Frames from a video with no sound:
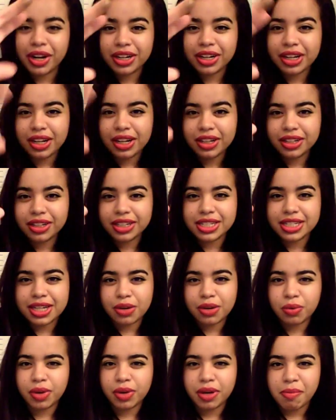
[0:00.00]
not a mud
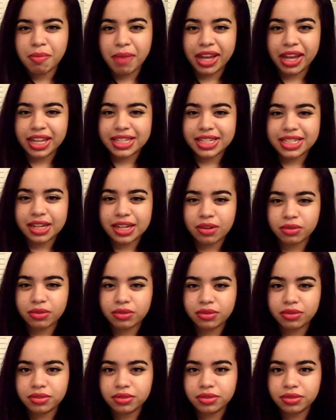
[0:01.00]
color, because I don't want to
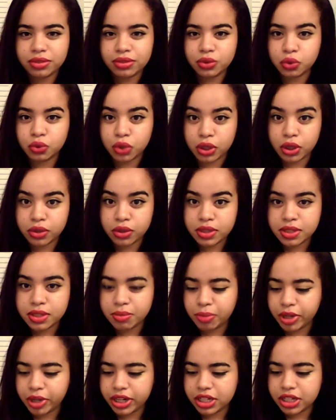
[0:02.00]
make it gross,
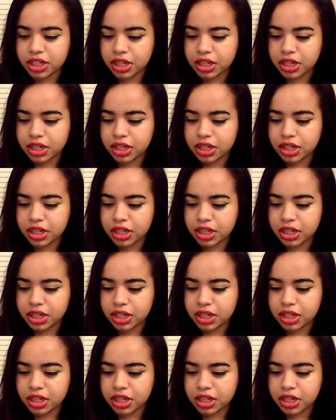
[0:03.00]
but it